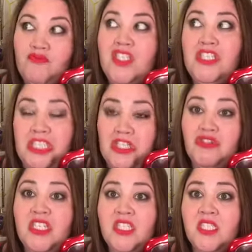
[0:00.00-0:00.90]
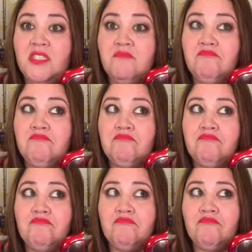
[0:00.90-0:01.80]
citrus
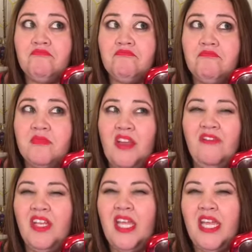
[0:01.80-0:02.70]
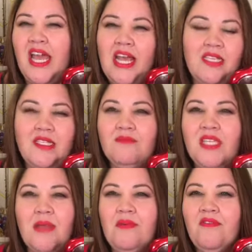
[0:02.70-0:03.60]
I feel like it has some
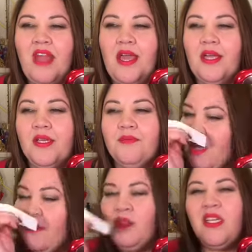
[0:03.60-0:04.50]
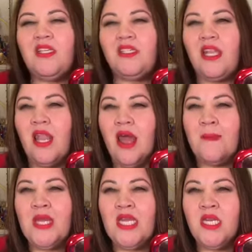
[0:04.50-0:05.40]
type of like I don't think it's
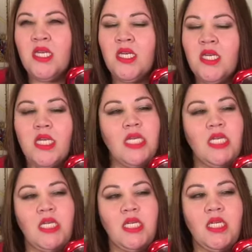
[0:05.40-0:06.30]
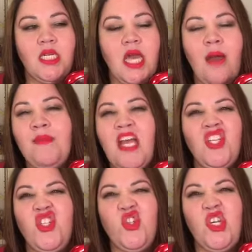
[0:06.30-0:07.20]
lemon I'm not
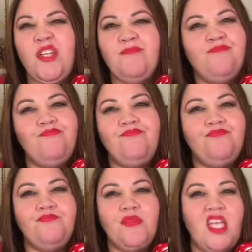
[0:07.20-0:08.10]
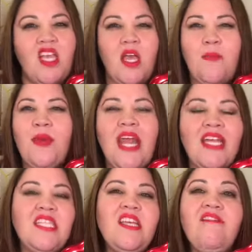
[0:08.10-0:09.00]
sure but I
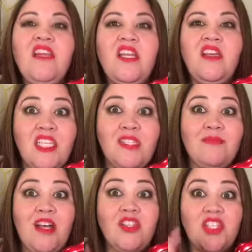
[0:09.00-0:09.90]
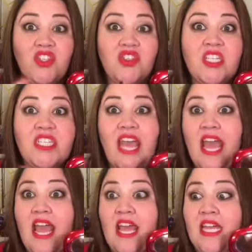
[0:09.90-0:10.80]
can definitely smell citrus
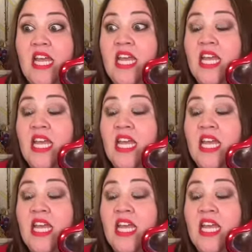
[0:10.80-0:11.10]
and